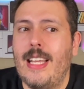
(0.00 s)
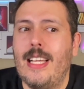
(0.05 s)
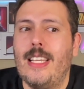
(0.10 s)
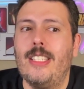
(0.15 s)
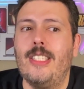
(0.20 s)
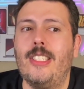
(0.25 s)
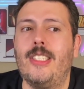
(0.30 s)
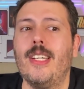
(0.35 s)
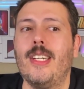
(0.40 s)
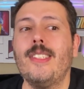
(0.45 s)

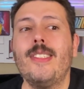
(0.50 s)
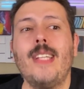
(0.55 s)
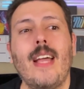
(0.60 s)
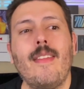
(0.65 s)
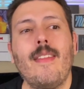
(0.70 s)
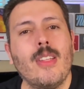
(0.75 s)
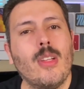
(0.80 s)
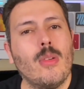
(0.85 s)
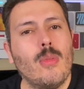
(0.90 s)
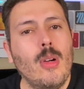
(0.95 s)
just
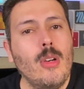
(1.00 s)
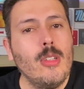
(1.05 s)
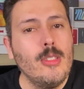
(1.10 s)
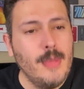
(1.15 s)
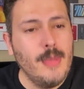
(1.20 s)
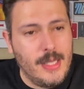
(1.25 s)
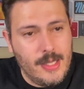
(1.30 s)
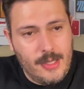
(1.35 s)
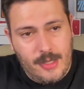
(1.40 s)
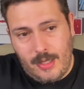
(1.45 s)
having the roles,
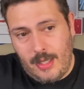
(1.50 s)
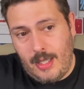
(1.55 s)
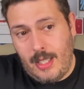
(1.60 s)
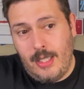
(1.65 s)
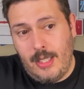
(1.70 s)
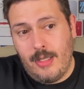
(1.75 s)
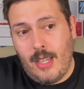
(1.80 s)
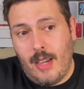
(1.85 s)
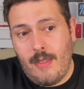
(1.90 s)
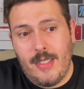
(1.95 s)
because
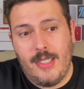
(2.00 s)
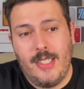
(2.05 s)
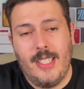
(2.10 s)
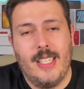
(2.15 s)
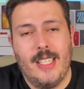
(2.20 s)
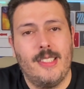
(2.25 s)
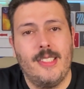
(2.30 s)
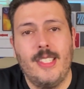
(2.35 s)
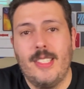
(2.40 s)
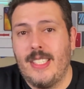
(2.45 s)
these obviously
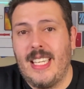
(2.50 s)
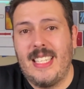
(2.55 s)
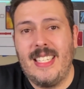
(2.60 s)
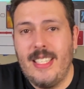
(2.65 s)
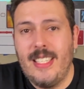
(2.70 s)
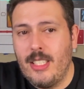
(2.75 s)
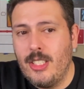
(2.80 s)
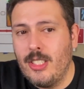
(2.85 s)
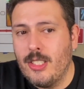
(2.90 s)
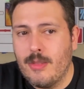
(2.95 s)
exist, I
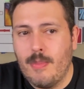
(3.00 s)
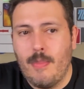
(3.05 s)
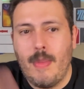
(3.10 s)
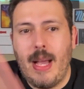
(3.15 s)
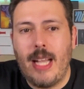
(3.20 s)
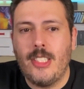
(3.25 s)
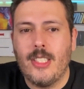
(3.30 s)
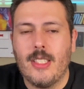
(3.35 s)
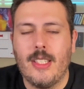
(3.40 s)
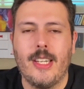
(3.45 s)
didn't just
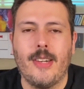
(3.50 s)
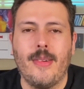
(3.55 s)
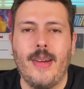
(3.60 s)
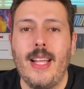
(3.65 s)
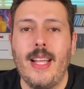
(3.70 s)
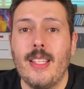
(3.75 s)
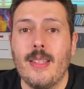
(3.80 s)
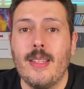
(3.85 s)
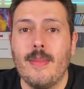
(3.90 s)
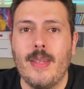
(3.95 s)
magically
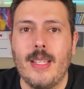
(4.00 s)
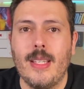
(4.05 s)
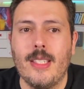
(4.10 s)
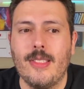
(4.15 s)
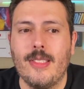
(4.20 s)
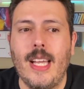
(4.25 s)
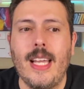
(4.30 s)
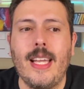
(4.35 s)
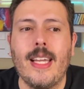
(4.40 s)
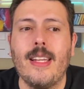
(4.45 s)
create them in a
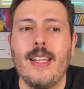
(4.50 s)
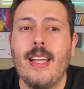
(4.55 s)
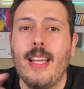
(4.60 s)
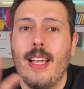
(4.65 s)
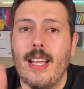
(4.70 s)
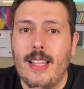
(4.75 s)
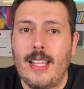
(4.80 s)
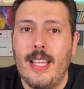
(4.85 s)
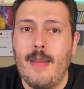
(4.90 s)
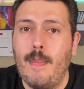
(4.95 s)
second,
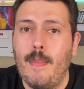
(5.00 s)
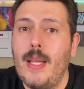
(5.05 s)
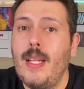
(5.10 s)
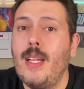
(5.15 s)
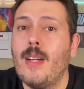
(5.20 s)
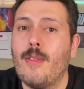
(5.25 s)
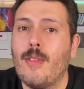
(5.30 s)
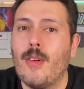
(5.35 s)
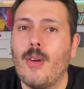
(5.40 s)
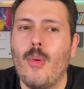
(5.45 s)
they've been
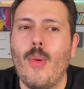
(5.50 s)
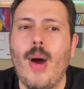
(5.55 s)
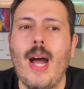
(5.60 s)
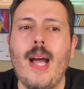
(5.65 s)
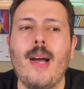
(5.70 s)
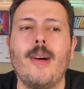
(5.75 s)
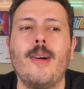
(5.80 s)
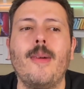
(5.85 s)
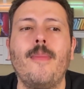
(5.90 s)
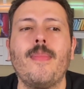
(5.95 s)
here for a
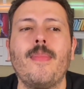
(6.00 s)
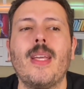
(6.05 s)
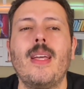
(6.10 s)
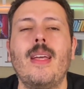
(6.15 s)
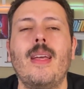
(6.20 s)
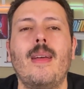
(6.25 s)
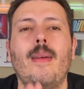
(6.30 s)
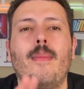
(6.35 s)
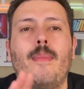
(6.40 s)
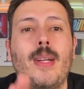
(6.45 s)
while.
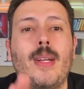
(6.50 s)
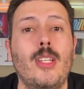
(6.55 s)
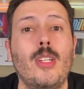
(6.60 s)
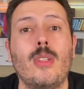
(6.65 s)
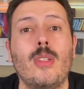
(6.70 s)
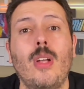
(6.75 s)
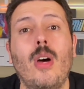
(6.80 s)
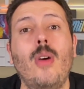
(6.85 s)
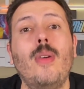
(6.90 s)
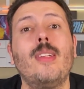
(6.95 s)
But you'll
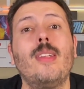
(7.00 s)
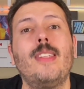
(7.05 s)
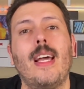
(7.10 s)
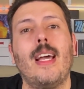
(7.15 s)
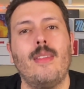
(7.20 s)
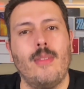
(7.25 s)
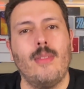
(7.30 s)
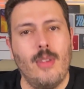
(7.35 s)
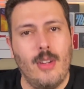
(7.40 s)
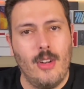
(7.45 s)
notice
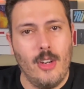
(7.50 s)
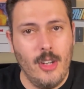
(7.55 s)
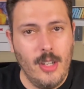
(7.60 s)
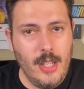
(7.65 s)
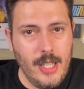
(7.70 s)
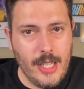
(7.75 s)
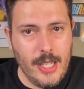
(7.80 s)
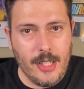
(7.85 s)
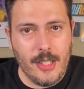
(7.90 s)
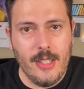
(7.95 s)
that
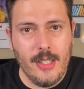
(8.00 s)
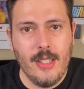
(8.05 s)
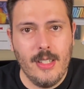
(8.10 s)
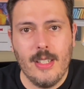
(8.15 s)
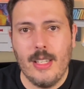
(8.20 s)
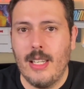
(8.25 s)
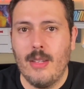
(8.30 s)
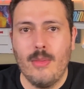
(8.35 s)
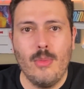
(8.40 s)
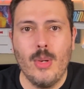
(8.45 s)
earlier,
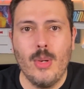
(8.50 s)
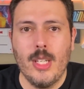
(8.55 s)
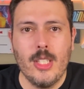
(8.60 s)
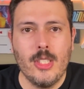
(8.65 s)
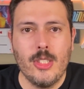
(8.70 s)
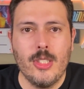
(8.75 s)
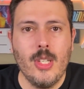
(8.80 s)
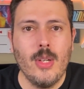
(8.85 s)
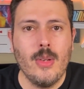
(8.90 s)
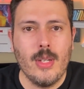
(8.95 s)
it wouldn't
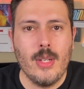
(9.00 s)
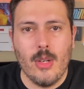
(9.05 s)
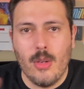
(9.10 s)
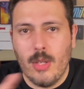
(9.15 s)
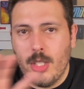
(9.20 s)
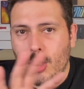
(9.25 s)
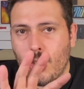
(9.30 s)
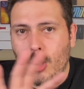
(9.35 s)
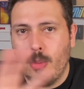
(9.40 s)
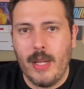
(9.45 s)
show, it only
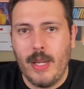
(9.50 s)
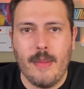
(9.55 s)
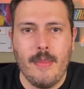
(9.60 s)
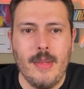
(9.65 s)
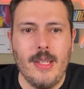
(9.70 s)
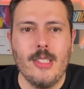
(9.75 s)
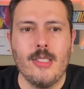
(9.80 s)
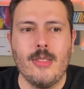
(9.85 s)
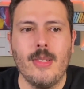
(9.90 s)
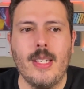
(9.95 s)
showed me
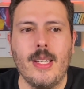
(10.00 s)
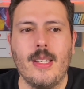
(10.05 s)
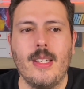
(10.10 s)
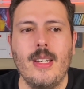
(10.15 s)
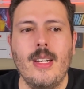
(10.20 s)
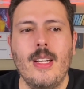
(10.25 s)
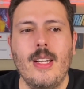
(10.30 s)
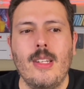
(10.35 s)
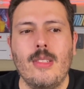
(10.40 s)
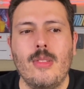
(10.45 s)
administrator.
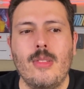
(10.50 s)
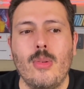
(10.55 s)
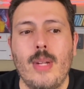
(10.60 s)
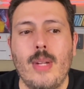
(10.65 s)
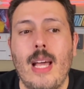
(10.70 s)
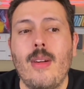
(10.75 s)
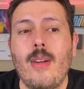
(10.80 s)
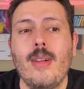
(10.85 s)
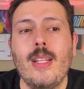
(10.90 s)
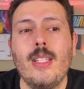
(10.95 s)
So
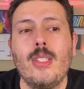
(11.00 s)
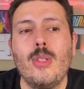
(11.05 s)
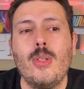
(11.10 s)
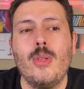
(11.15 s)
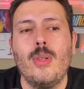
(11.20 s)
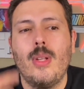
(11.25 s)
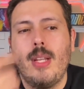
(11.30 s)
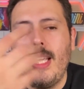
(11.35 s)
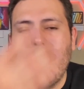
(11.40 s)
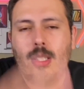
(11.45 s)
not only do you
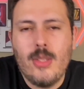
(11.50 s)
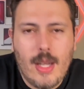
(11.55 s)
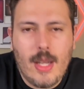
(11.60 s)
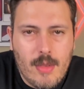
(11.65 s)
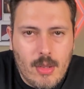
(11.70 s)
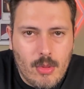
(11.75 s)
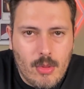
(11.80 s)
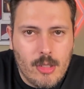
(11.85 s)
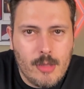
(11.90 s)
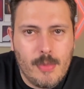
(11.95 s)
need to have
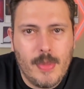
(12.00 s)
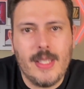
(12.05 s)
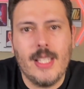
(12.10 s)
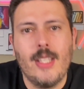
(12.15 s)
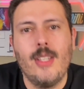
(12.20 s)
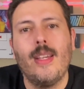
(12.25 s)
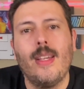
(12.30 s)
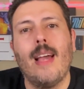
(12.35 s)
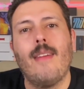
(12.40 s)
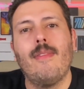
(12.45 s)
the roles, but then
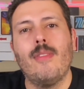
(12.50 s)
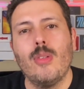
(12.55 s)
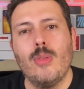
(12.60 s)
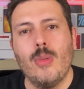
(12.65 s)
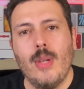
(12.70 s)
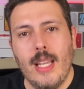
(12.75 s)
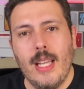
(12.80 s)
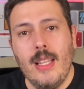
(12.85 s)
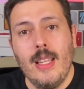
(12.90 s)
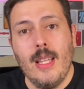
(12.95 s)
you have to,
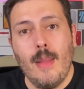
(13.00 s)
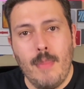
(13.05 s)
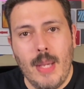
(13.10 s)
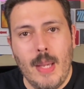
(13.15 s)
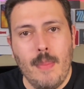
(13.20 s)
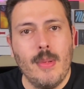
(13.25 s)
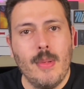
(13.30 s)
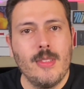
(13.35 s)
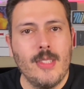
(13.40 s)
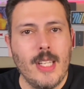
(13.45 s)
in the
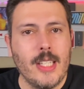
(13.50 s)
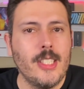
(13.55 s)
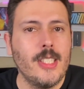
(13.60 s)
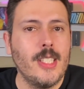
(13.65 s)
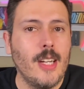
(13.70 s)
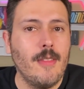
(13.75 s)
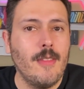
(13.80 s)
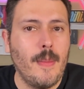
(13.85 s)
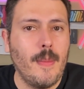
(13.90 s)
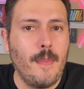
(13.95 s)
people section
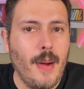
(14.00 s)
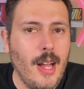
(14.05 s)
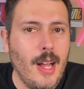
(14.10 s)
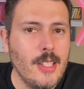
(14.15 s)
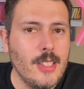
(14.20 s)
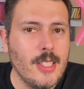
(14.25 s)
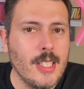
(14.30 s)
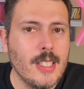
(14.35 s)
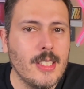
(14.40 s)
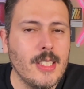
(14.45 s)
of your
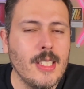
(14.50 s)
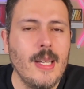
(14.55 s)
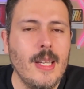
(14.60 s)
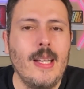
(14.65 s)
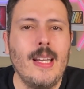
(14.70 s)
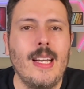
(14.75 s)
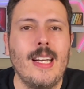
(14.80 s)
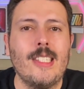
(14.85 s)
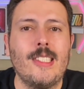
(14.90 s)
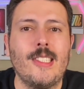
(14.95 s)
project,
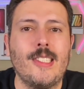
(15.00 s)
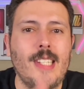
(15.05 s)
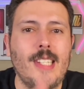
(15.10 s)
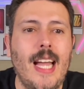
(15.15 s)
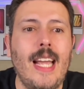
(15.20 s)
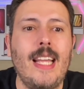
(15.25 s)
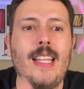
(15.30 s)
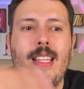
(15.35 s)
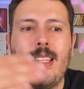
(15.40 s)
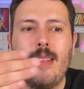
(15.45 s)

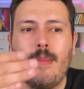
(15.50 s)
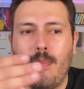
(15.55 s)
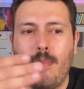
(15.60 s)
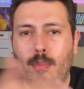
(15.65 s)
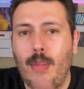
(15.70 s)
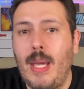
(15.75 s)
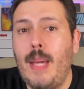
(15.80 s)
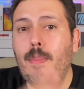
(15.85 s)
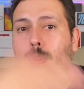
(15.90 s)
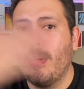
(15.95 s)
assign
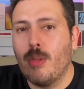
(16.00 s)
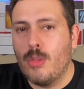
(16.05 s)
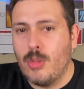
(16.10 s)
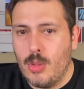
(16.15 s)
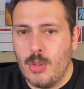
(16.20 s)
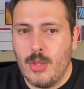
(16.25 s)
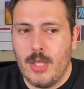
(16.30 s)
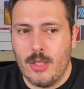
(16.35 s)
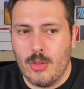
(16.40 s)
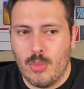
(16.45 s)
people to
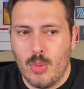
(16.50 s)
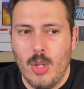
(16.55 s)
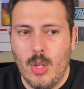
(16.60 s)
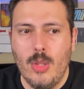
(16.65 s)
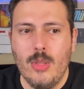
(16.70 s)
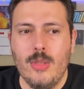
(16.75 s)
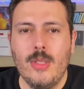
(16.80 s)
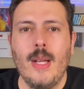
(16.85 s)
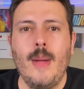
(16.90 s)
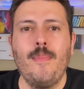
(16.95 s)
these
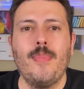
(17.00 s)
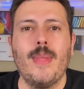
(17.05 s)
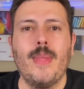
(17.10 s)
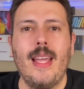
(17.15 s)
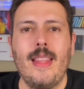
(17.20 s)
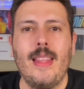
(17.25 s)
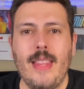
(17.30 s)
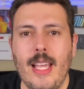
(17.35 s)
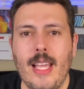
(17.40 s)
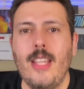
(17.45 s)
roles,
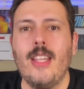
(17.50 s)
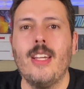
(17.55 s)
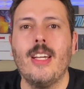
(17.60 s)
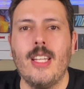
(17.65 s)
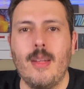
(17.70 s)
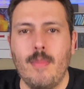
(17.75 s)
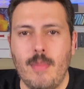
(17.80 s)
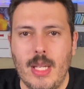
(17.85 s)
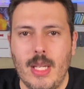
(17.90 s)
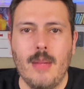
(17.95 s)
and then you're
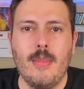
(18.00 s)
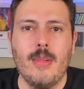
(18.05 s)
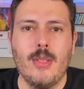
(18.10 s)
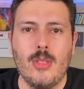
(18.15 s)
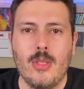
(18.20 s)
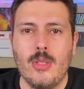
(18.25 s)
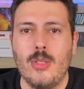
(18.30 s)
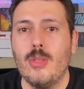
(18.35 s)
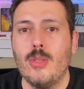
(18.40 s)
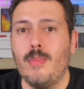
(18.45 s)
gonna be able
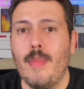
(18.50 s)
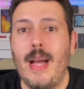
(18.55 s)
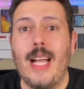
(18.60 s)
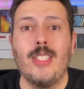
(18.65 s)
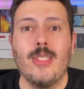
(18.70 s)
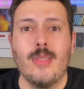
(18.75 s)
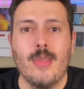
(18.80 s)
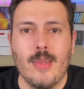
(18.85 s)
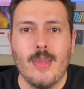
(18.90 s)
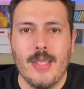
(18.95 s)
to do
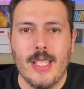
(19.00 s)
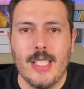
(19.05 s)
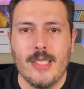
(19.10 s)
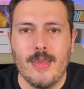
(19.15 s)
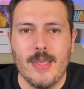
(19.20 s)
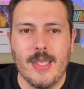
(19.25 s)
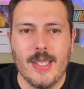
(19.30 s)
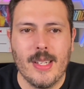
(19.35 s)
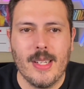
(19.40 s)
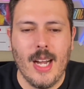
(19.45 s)
magical things
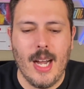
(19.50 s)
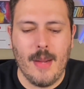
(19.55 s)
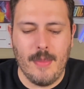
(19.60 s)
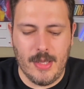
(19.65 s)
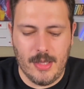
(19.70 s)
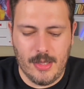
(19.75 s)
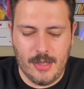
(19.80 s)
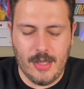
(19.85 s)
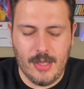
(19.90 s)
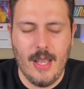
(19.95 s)
with your
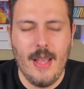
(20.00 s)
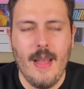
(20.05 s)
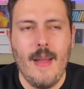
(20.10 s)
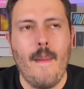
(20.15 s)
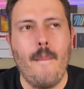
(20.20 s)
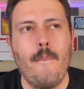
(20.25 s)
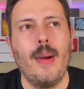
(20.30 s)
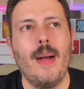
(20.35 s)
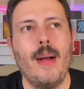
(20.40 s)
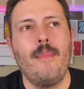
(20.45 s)
comments.
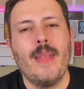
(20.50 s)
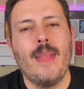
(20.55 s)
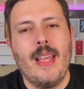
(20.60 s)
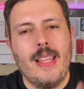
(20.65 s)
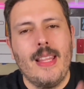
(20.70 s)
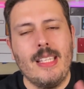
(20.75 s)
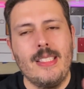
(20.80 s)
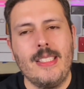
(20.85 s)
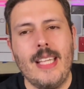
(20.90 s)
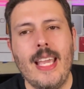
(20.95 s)
But
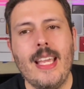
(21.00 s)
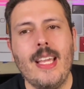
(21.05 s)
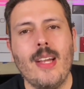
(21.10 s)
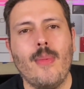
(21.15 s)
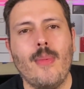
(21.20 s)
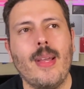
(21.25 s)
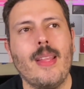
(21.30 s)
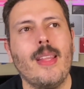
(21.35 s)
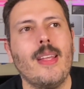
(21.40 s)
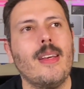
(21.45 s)
the
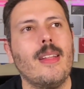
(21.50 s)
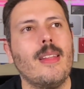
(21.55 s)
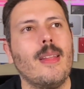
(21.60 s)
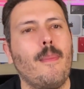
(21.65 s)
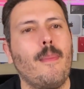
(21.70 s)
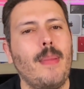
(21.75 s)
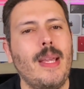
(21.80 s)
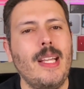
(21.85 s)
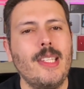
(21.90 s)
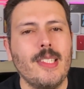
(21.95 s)
takeaway, the, the
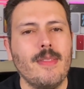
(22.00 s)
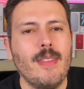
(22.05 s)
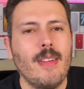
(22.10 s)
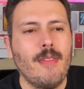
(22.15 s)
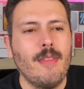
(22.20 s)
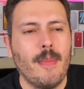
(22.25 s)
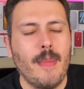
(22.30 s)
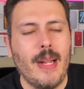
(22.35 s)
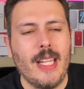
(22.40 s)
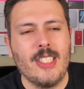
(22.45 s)
piece of
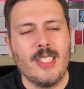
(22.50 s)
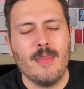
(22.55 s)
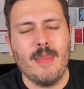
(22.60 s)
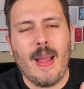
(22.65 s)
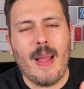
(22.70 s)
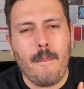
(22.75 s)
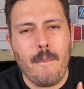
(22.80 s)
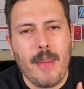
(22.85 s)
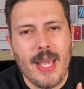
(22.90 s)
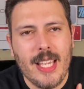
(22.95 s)
information, my
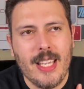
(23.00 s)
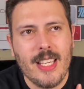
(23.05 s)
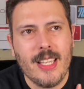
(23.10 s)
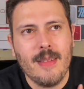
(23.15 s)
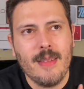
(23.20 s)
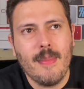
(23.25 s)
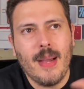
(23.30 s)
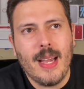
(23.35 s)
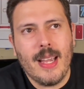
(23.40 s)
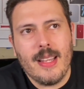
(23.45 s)
opinion,
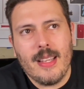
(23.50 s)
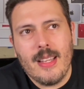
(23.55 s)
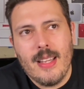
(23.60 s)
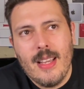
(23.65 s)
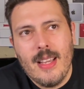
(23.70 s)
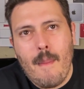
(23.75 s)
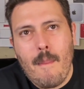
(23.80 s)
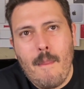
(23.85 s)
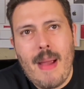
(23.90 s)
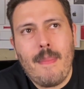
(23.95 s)
my,
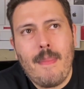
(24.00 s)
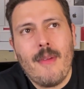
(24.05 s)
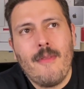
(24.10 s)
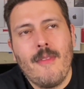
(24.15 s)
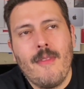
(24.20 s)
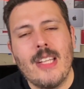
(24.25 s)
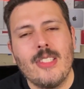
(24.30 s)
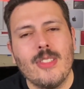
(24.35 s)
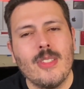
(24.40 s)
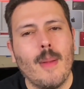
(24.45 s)
my
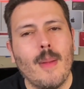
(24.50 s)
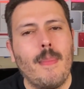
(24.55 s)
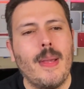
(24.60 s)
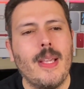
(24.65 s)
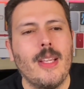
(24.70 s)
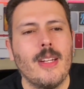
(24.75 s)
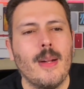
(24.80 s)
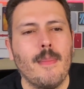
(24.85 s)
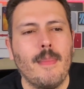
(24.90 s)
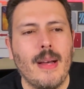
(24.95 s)
professional
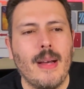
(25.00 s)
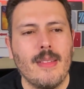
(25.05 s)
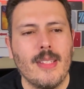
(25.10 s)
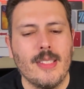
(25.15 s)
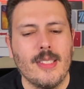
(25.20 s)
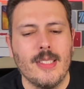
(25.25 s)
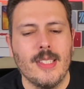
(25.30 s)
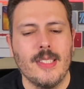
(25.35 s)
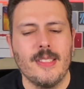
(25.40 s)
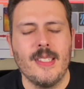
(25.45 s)
opinion about
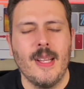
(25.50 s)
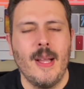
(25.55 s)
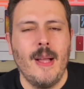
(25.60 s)
this is,